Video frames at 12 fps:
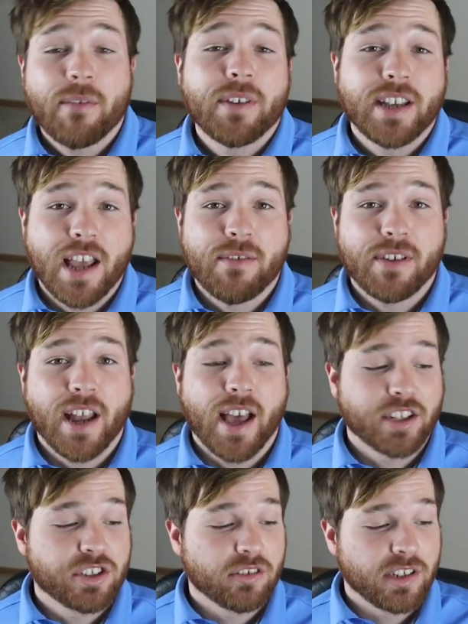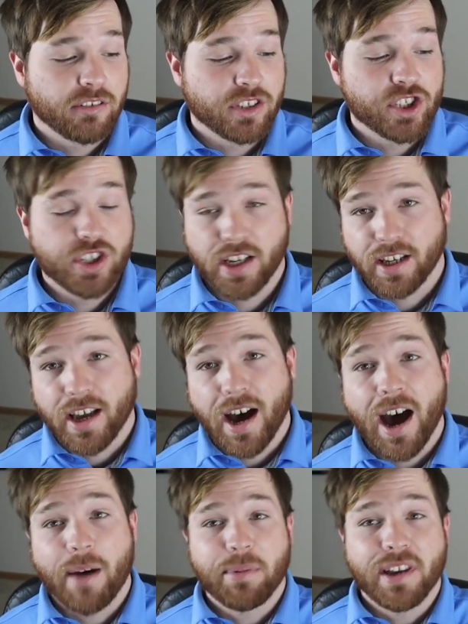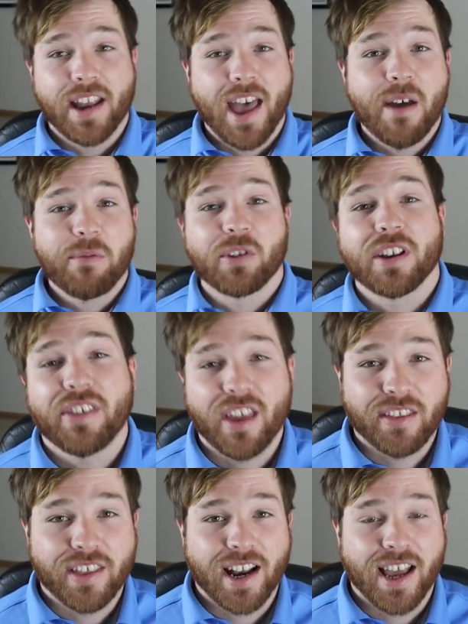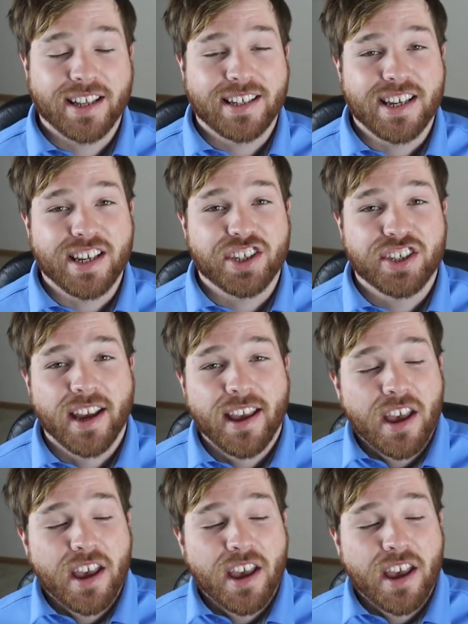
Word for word: Kevin David actually legit copied everything that I teach.